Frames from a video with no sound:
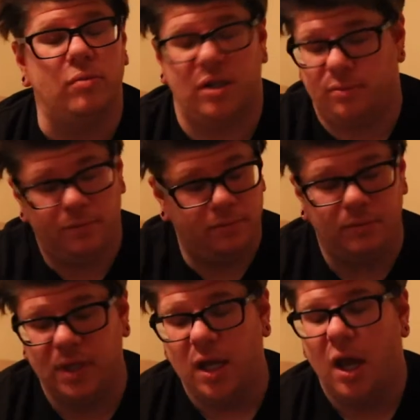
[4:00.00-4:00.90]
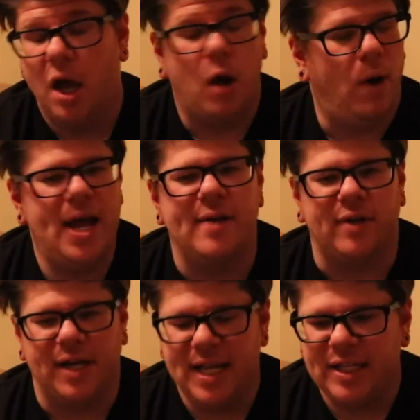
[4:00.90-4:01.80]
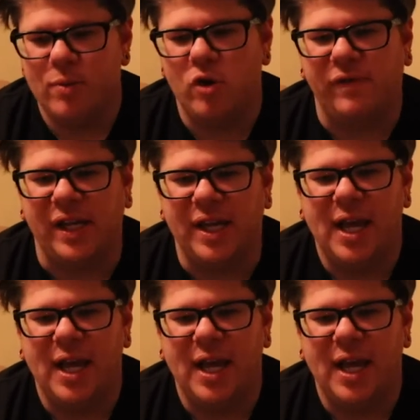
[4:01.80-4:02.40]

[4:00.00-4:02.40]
but whatever. It's a movie.